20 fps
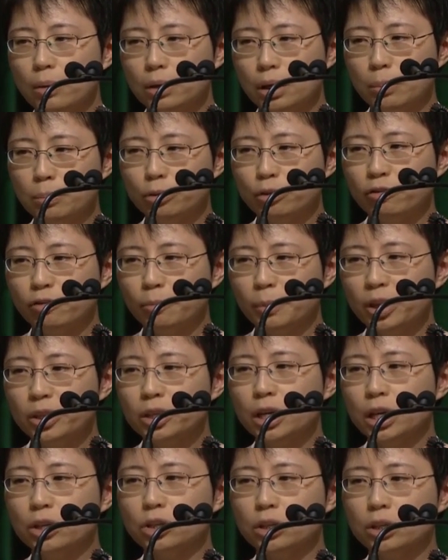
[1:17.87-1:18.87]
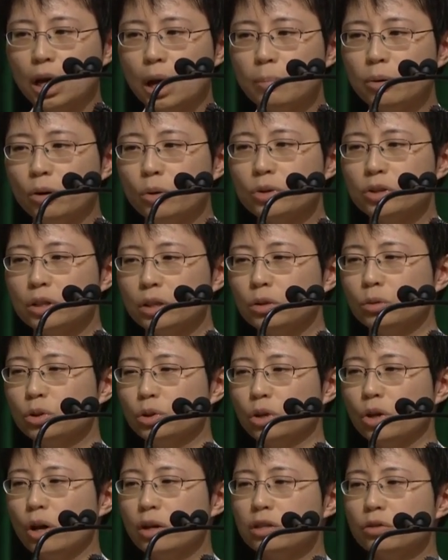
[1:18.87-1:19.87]
improvement in the temporal
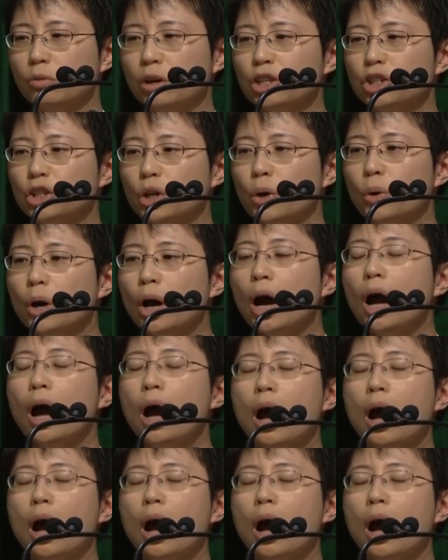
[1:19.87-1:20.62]
signal-to-noise ratio